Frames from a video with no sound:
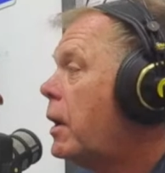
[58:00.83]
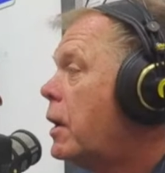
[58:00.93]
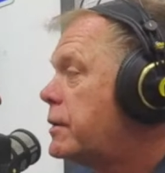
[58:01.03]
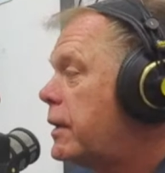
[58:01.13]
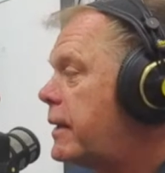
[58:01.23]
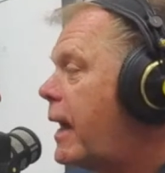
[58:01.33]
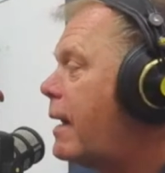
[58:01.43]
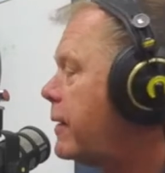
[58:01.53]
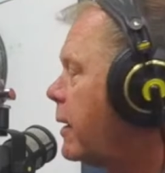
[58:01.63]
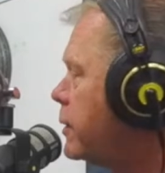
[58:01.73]
So it's a
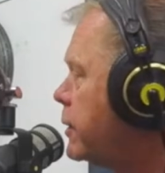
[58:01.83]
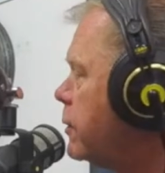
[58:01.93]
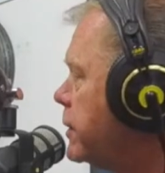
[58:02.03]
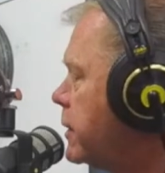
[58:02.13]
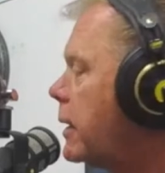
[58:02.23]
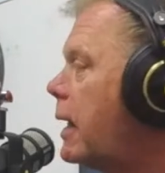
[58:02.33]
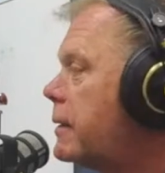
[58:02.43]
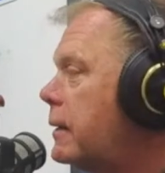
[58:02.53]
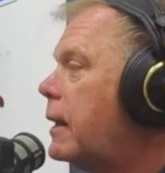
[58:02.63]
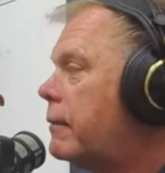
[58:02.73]
half an hour show just on
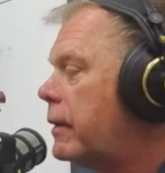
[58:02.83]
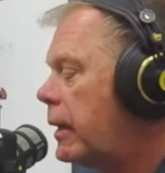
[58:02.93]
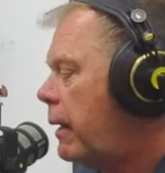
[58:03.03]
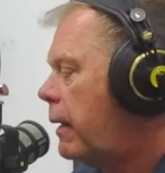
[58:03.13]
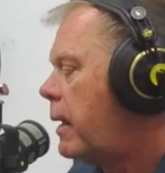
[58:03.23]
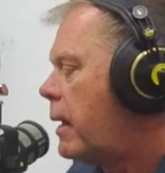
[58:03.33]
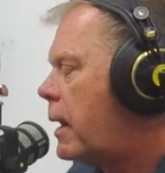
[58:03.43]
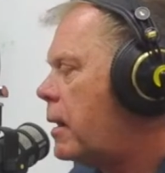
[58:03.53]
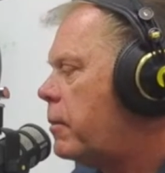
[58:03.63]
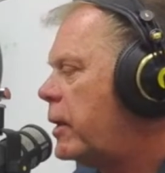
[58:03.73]
Class 11.
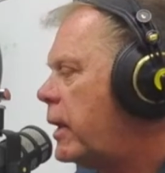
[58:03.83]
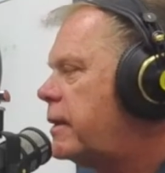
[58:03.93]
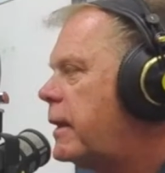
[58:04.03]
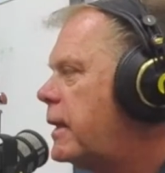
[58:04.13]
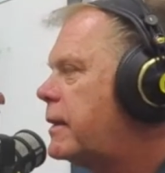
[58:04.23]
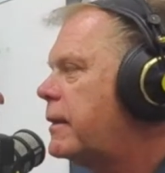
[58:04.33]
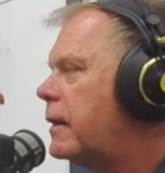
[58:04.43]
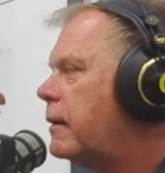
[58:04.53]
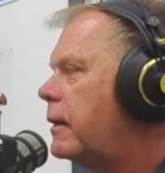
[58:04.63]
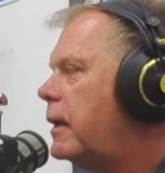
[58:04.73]
But it's in
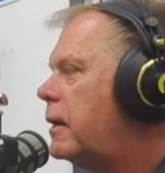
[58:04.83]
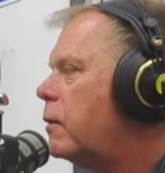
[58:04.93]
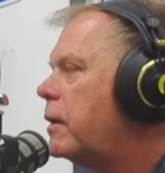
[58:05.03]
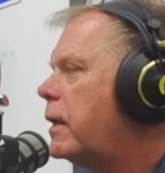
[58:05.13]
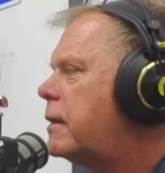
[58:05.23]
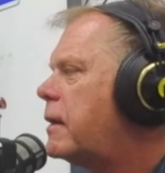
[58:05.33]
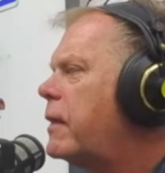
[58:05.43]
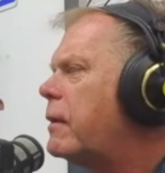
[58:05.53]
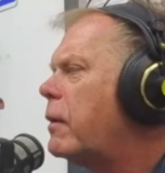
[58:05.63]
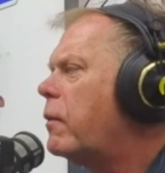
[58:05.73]
the, you know, it's, I
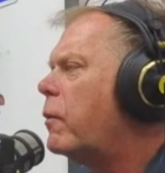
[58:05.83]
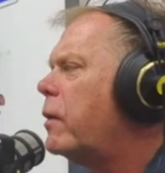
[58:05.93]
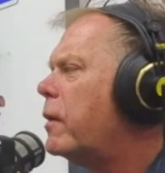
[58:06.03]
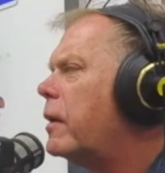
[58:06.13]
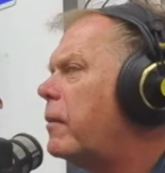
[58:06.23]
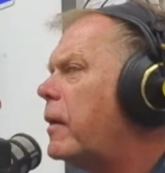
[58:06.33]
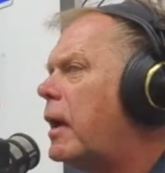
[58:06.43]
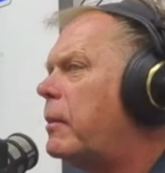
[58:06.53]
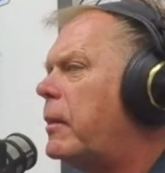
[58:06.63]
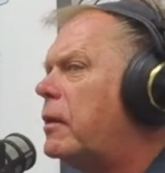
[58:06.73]
think we were
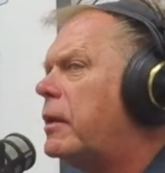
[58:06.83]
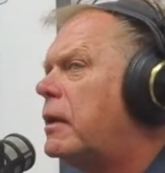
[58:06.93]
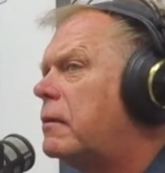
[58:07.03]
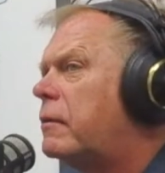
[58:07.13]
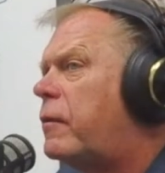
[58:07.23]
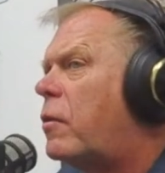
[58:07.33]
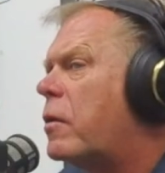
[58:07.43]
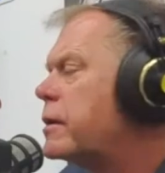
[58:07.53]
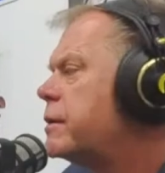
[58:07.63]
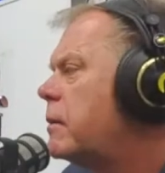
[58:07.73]
1.4 million
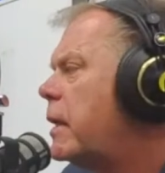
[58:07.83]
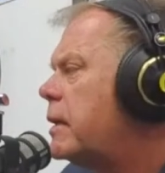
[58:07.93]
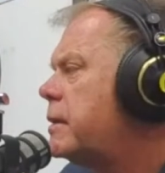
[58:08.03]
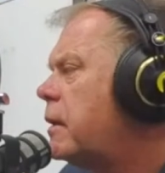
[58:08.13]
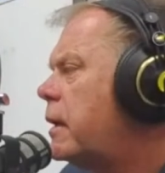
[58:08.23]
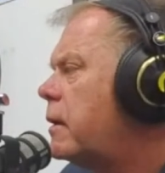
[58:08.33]
or something last year.